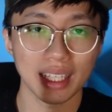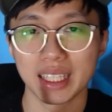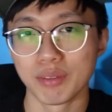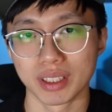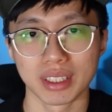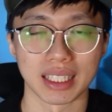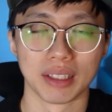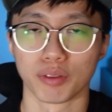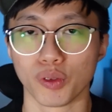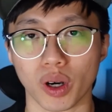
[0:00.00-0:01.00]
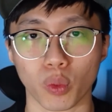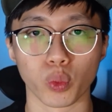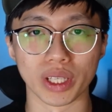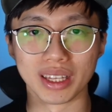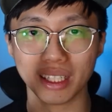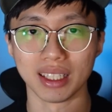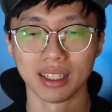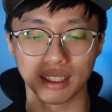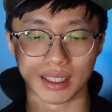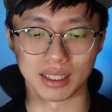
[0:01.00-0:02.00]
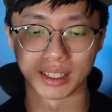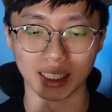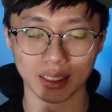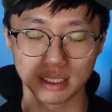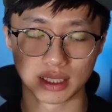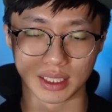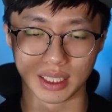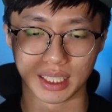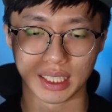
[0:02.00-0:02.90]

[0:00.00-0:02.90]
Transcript: even if you are within this